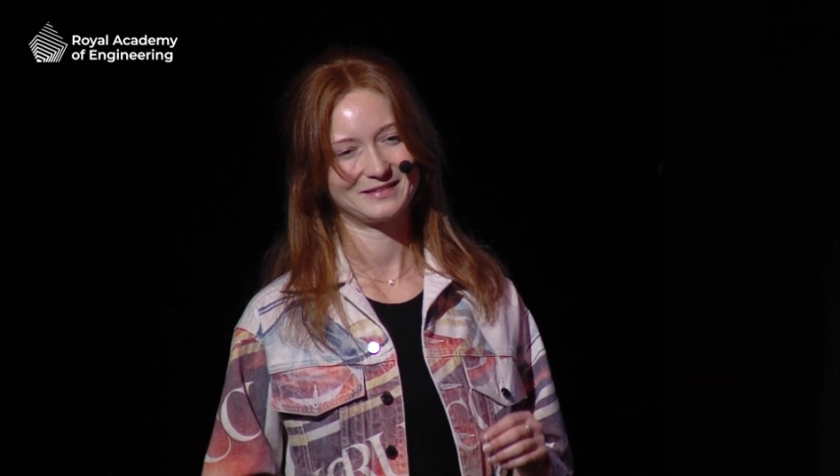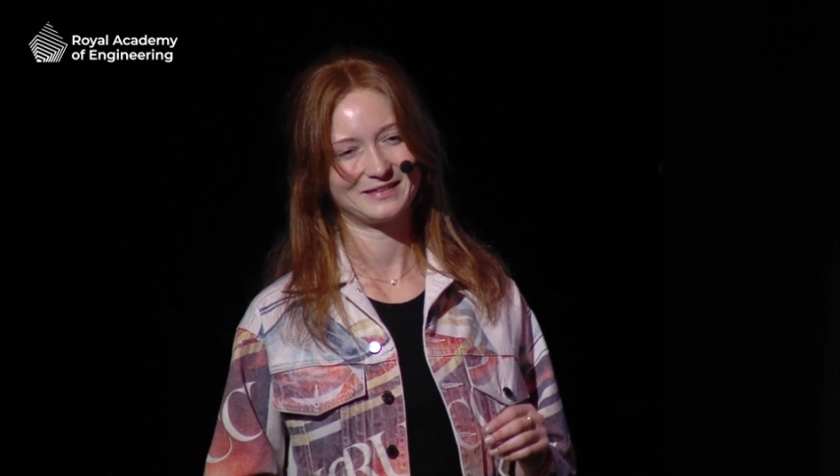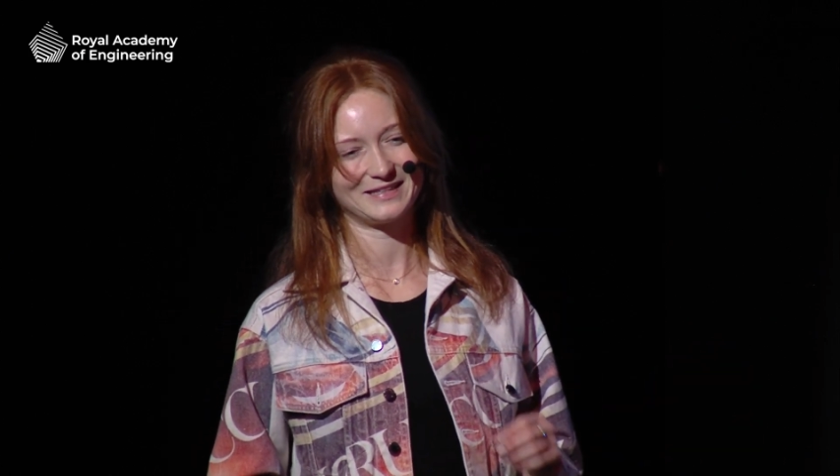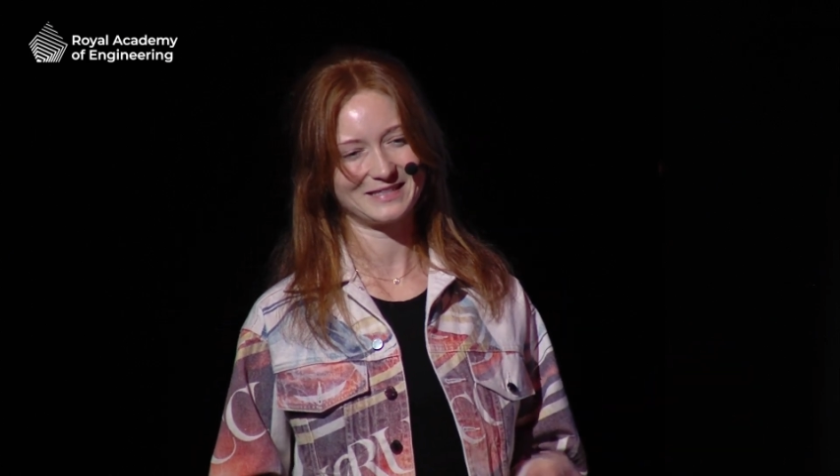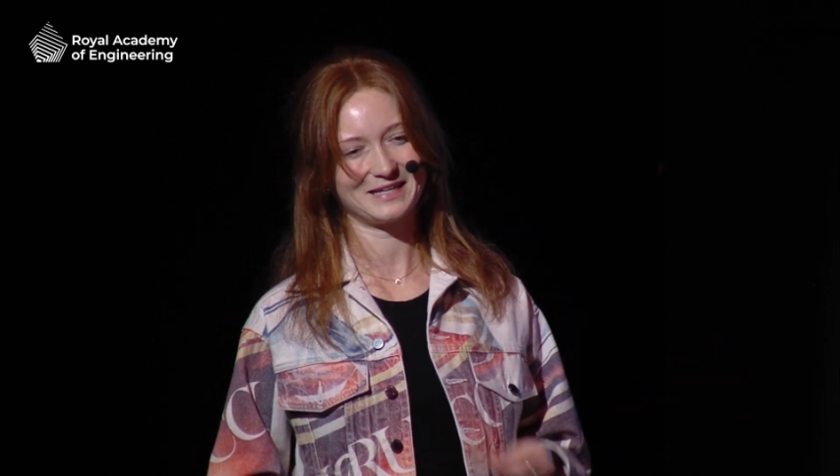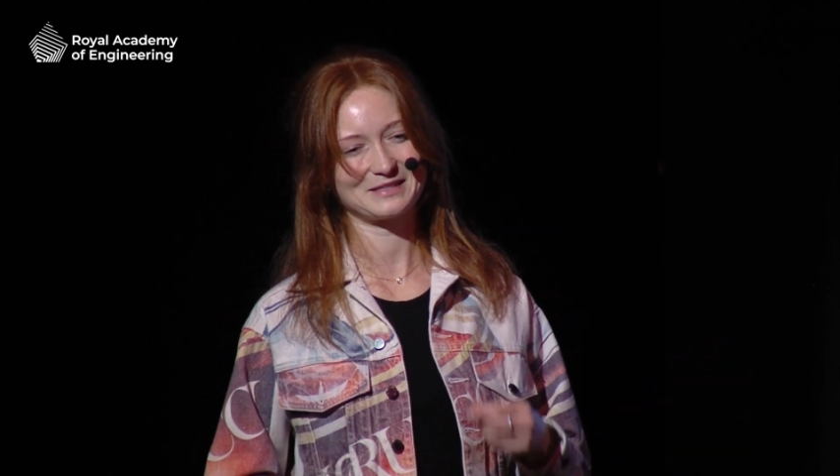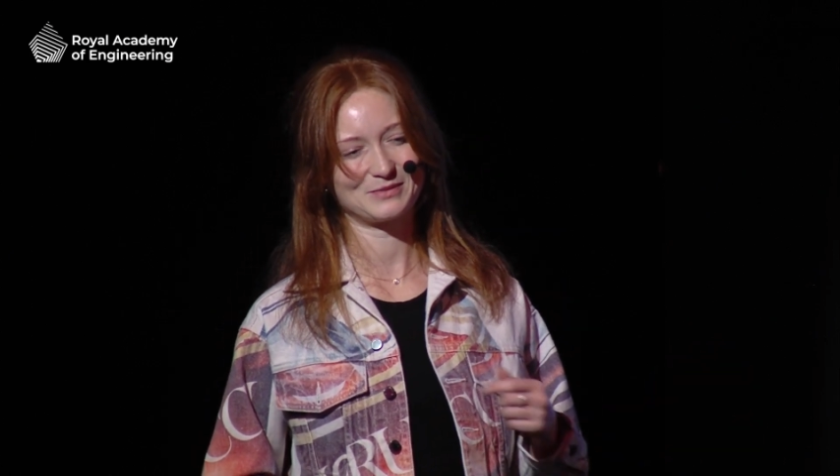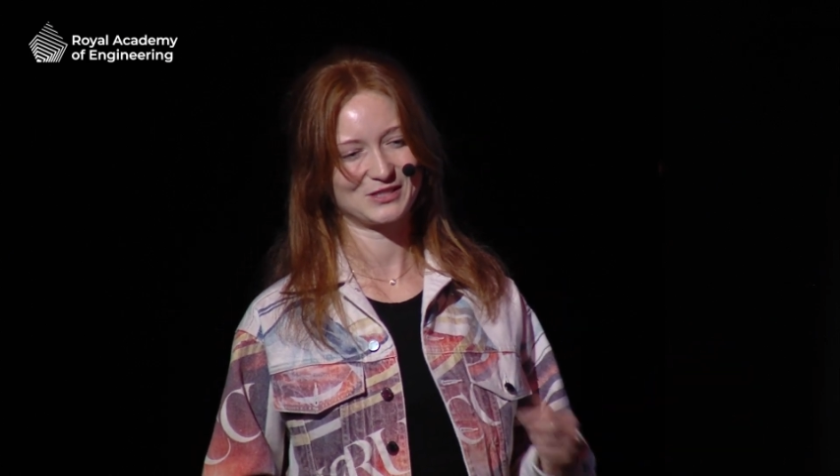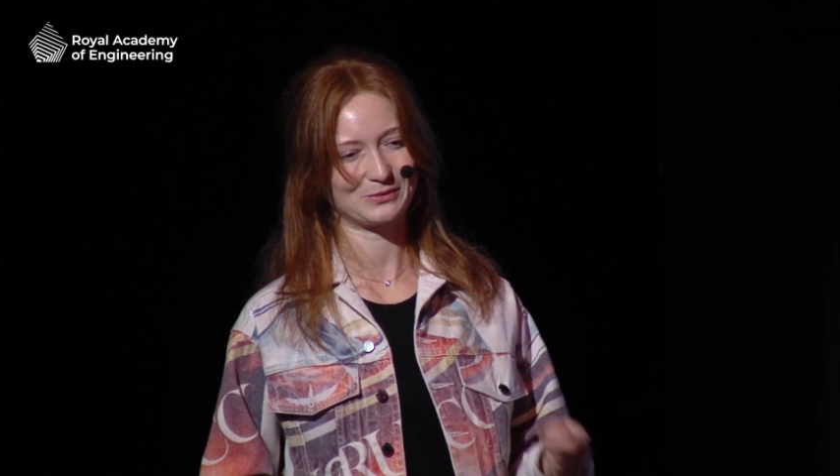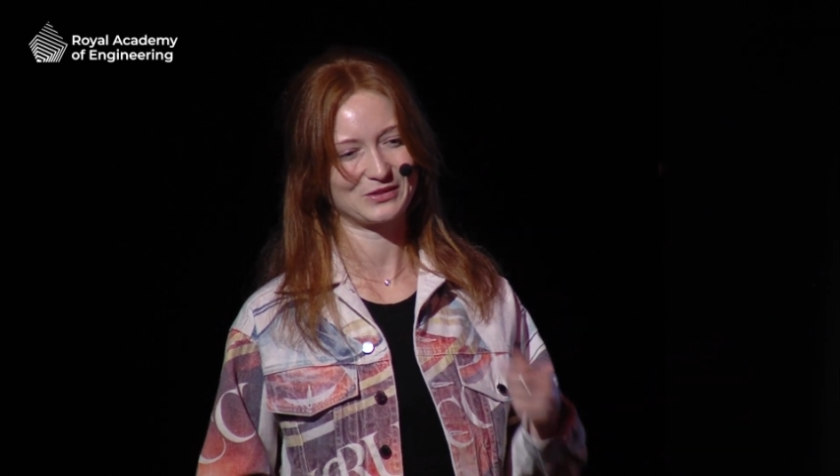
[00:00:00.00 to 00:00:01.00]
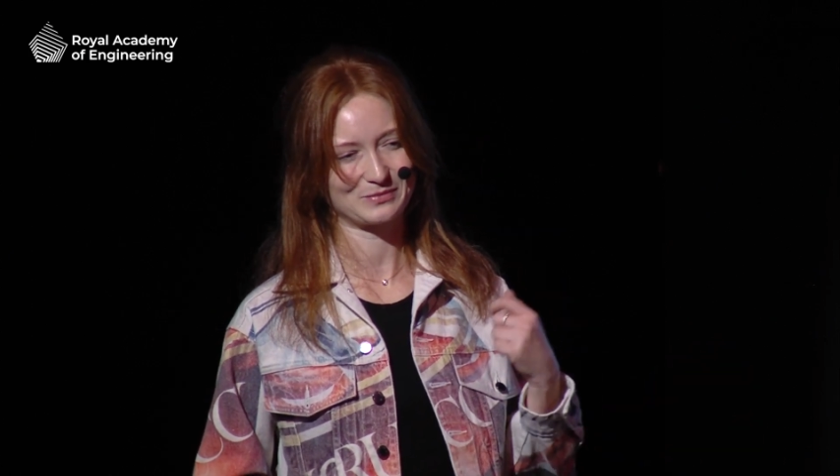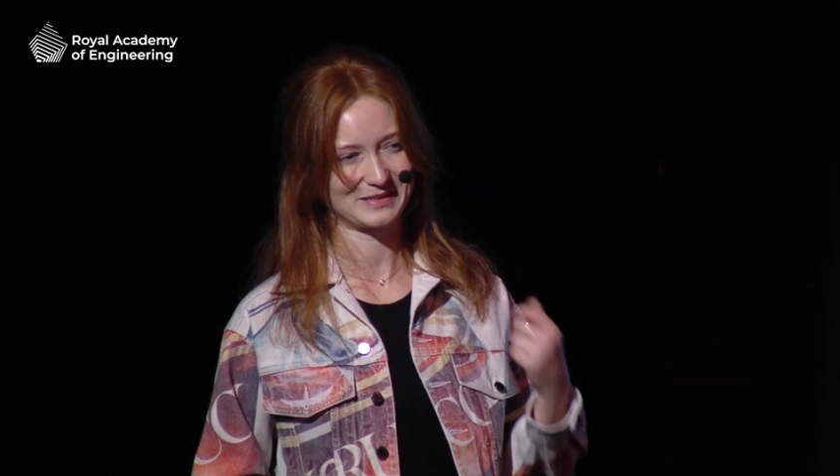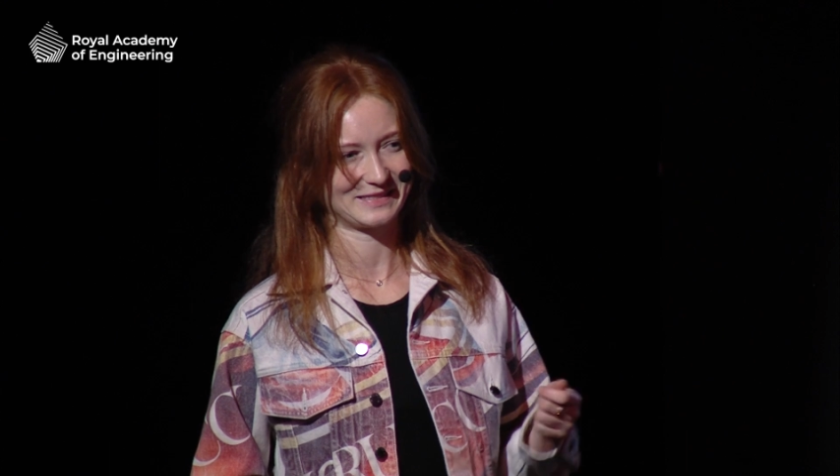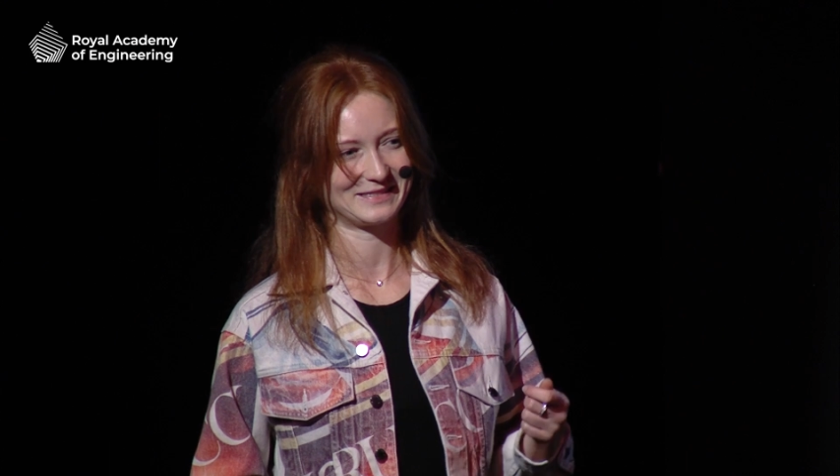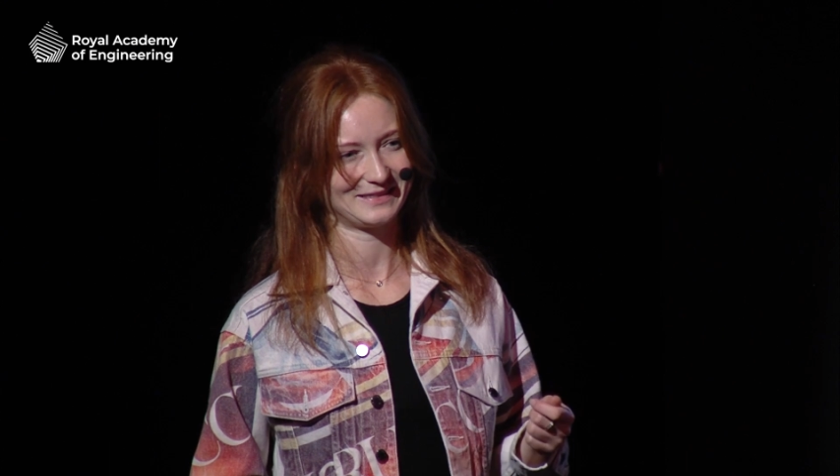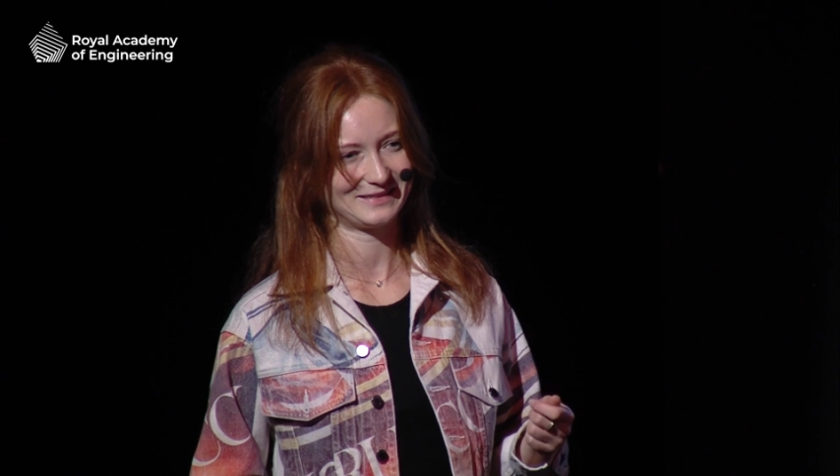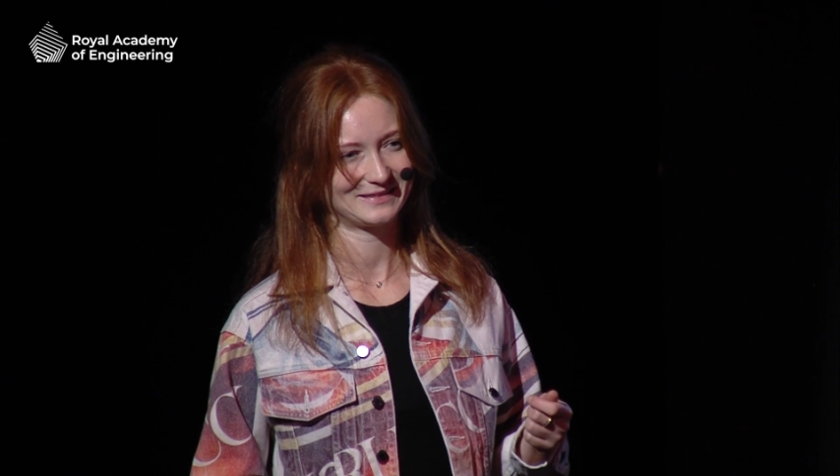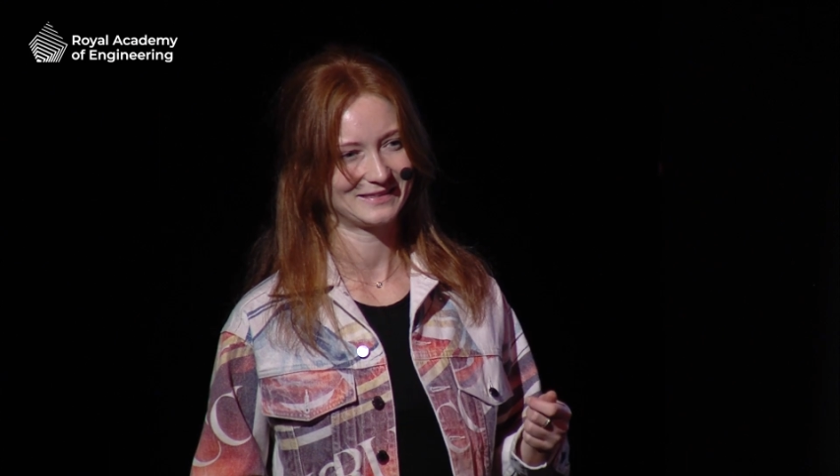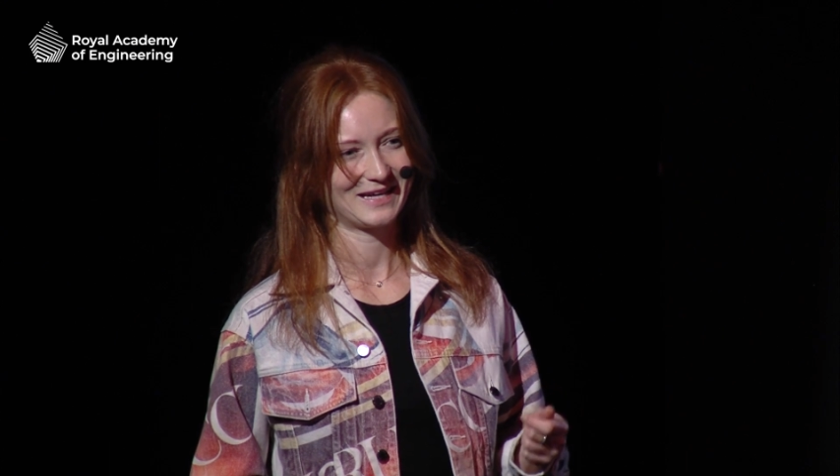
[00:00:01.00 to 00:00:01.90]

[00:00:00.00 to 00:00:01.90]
They take some sewage from a city